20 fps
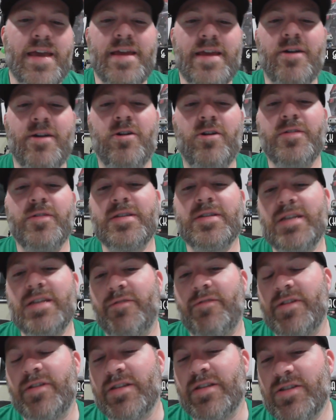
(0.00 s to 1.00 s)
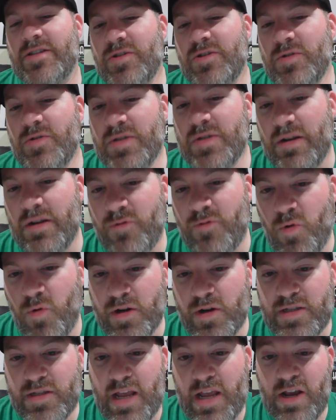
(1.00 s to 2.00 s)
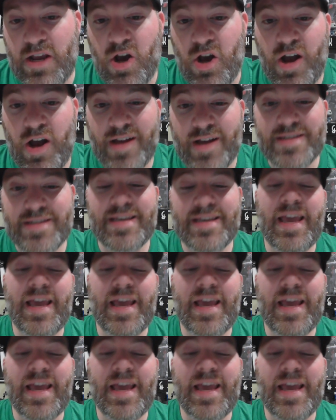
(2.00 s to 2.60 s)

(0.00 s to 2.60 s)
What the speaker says: all this stuff ensues, and of course they cause